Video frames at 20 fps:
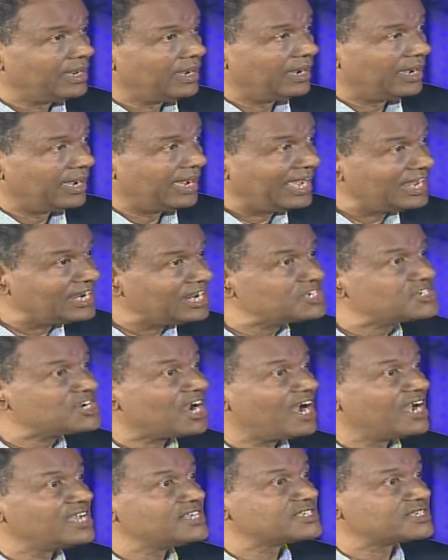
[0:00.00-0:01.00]
uh,
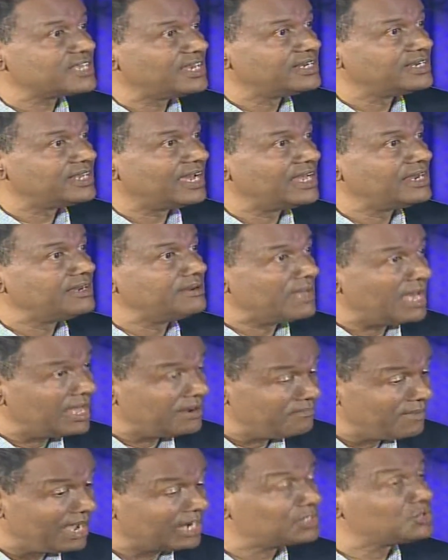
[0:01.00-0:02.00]
energize and, and,
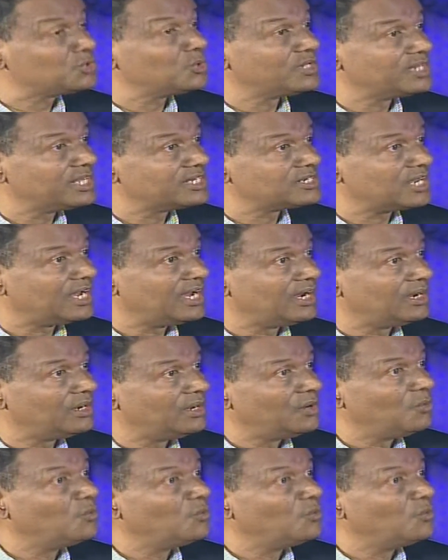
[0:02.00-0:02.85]
and make sure that uh,